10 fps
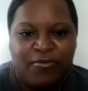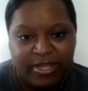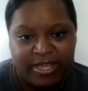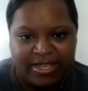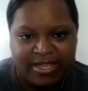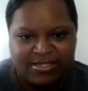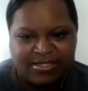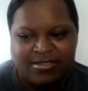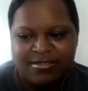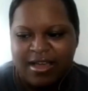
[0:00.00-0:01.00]
for
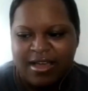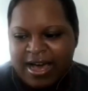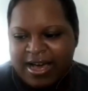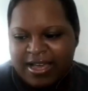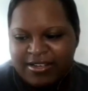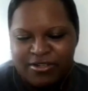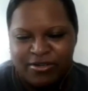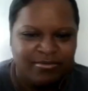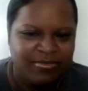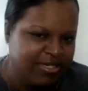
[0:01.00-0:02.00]
guests. I
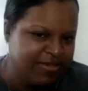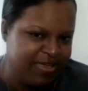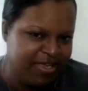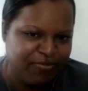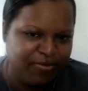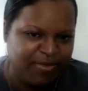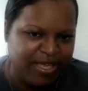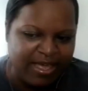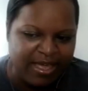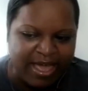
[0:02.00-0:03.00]
don't deviate from
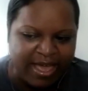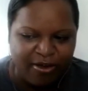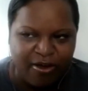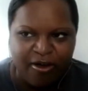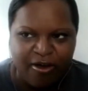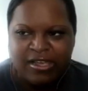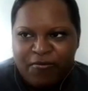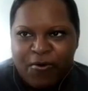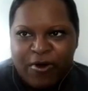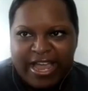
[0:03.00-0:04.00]
that at all.
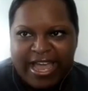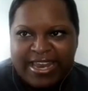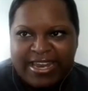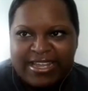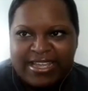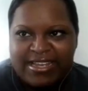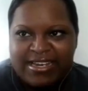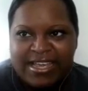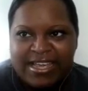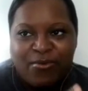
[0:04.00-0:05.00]
For
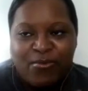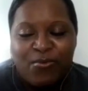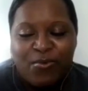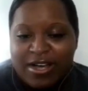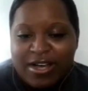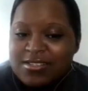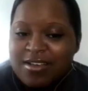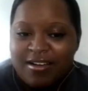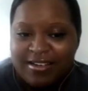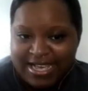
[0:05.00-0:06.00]
editing, it was
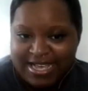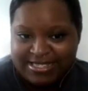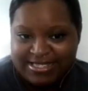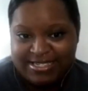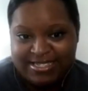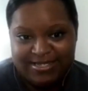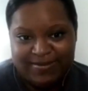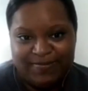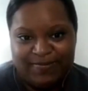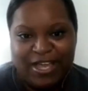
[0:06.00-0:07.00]

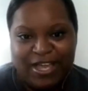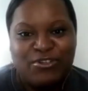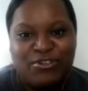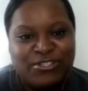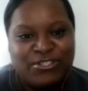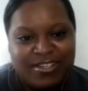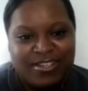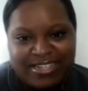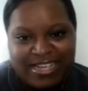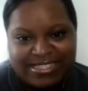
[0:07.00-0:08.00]
Audacity. I was using
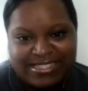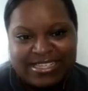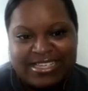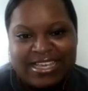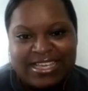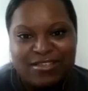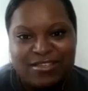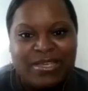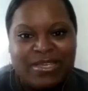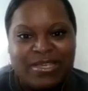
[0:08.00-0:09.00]
Audacity in the
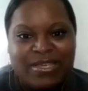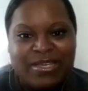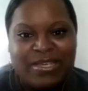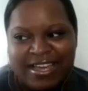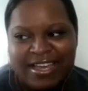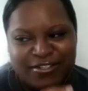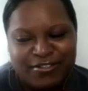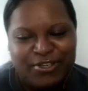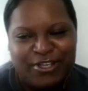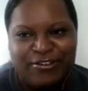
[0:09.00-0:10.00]
beginning.
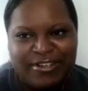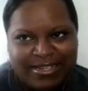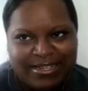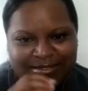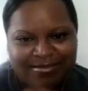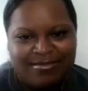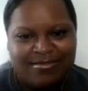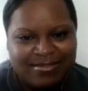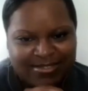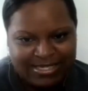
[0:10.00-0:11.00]
That is very
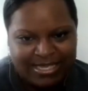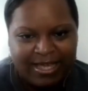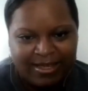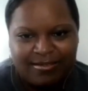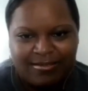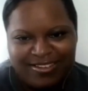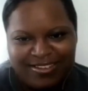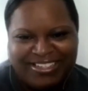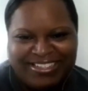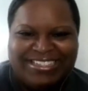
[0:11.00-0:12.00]
tech.
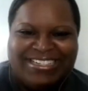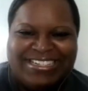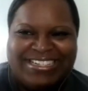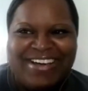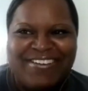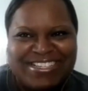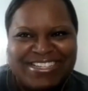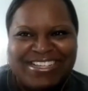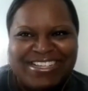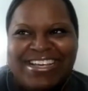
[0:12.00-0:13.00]
I would
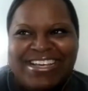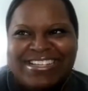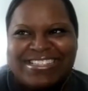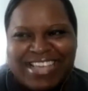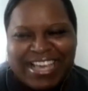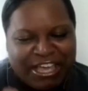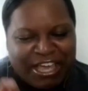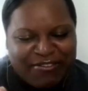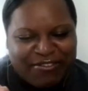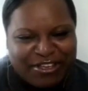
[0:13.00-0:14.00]
say tech
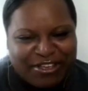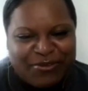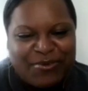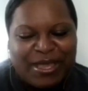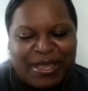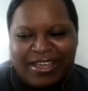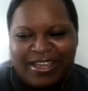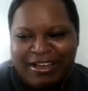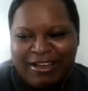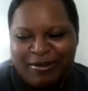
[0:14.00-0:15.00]
heavy in a
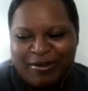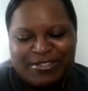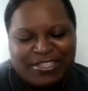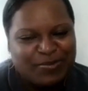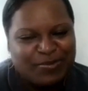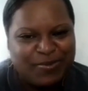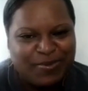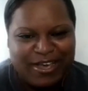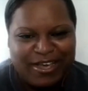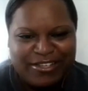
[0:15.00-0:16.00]
way. I was teaching
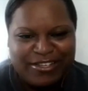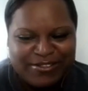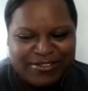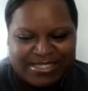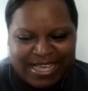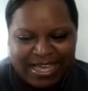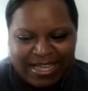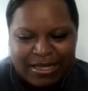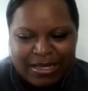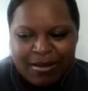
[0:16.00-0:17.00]
people how to use
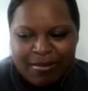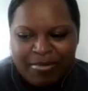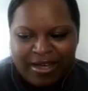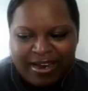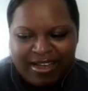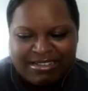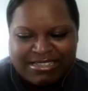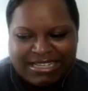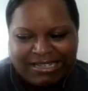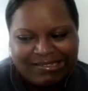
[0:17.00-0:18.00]
that, but I
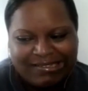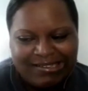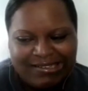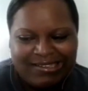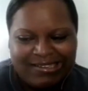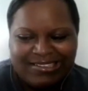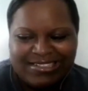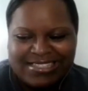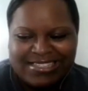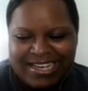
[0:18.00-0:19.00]
was like,
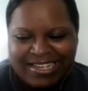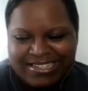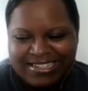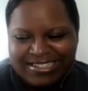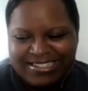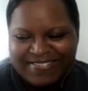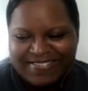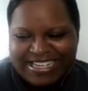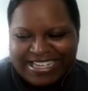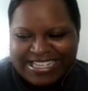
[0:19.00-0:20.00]
it's
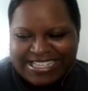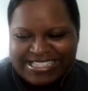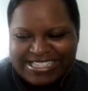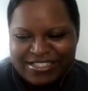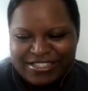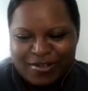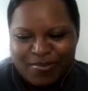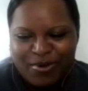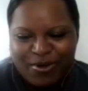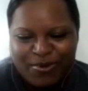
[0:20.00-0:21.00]
getting to
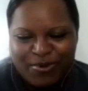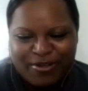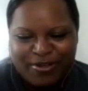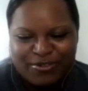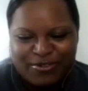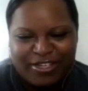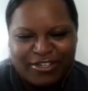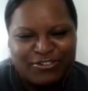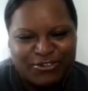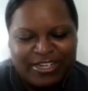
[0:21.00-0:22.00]
the point where it was
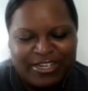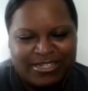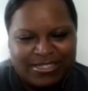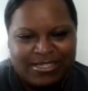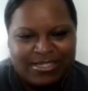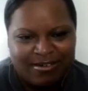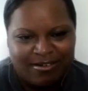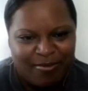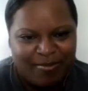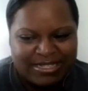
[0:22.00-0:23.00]
like draining and sucking
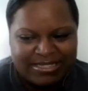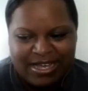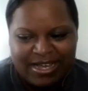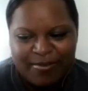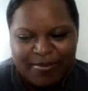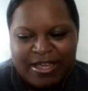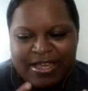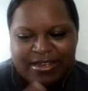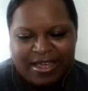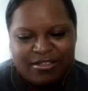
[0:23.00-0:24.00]
all my time.
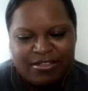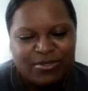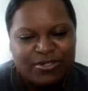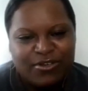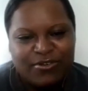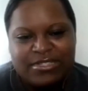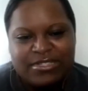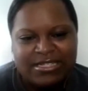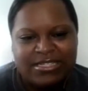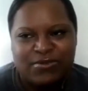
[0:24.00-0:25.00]
Now I switched over to
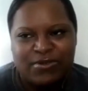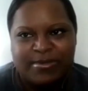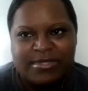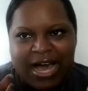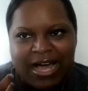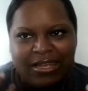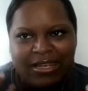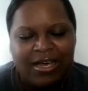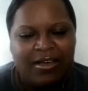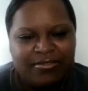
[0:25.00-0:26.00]
Descript. I
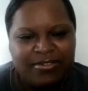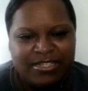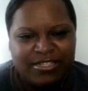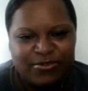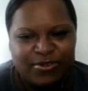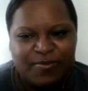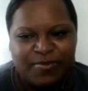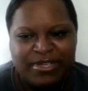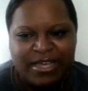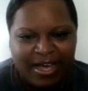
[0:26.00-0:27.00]
love
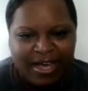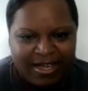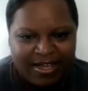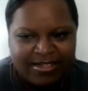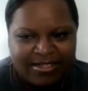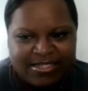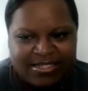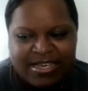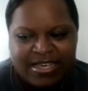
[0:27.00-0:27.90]
Descript because